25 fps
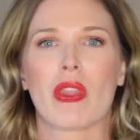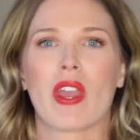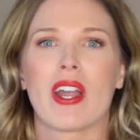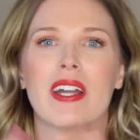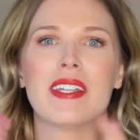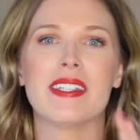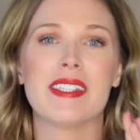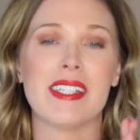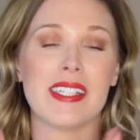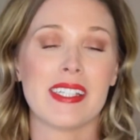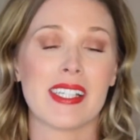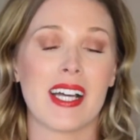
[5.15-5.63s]

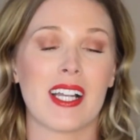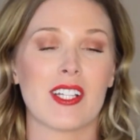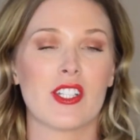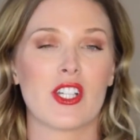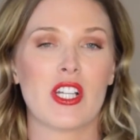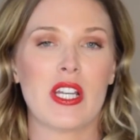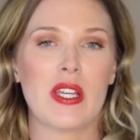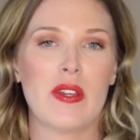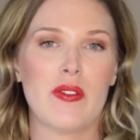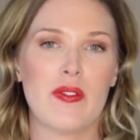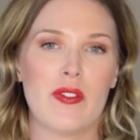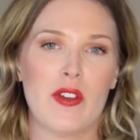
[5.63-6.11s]
I did
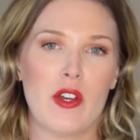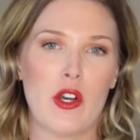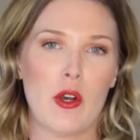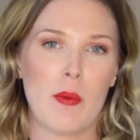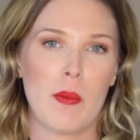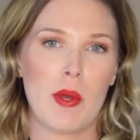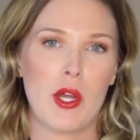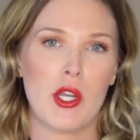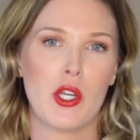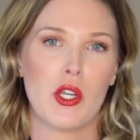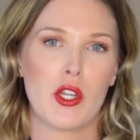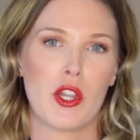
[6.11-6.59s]
actually
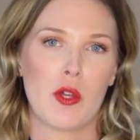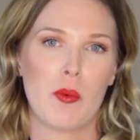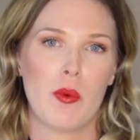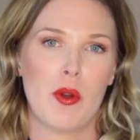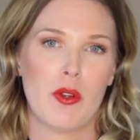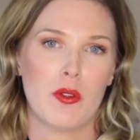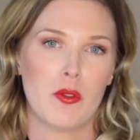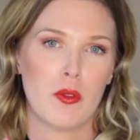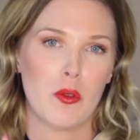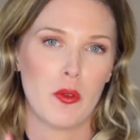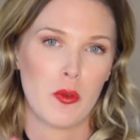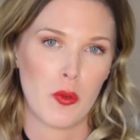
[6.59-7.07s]
film another
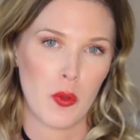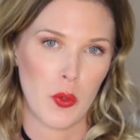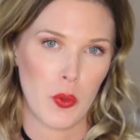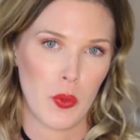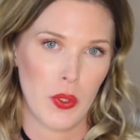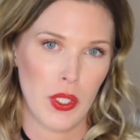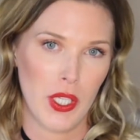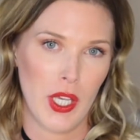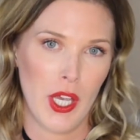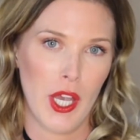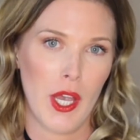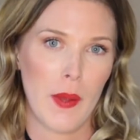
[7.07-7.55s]
one
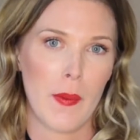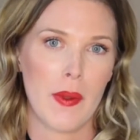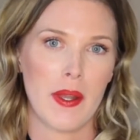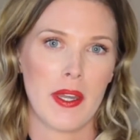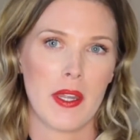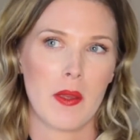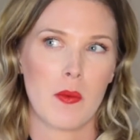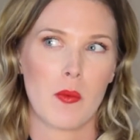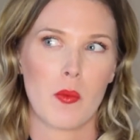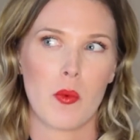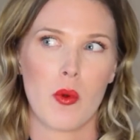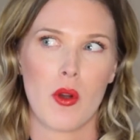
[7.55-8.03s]
for you and
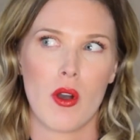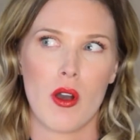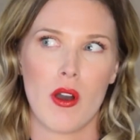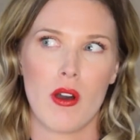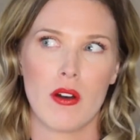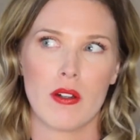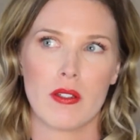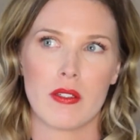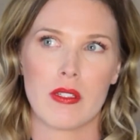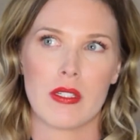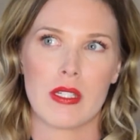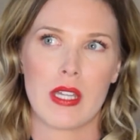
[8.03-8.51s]
it
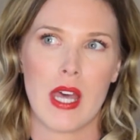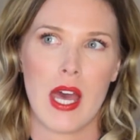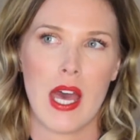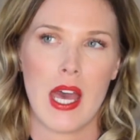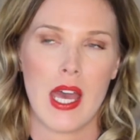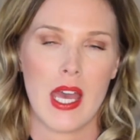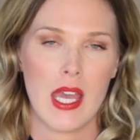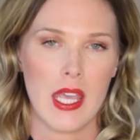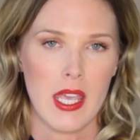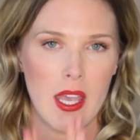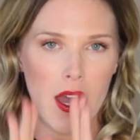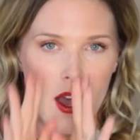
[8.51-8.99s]
was
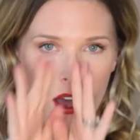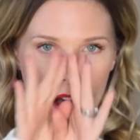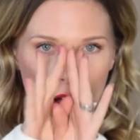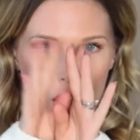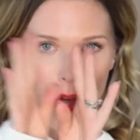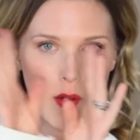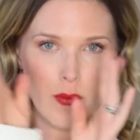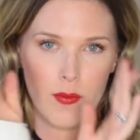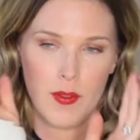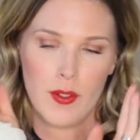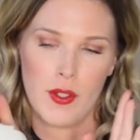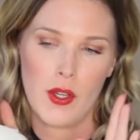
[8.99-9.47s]
a
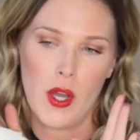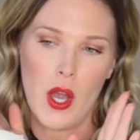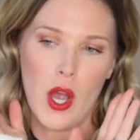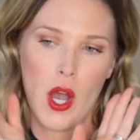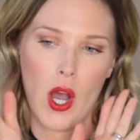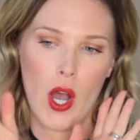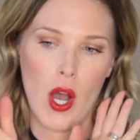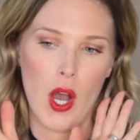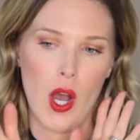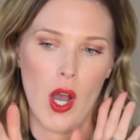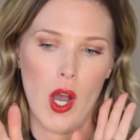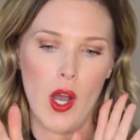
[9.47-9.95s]
half and
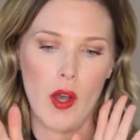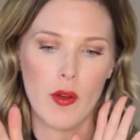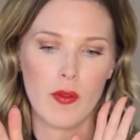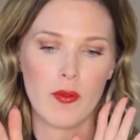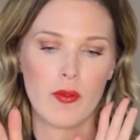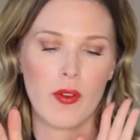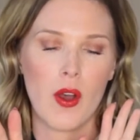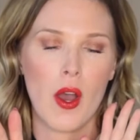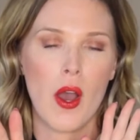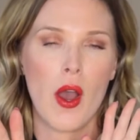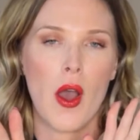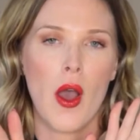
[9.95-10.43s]

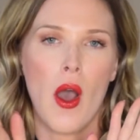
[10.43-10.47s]
half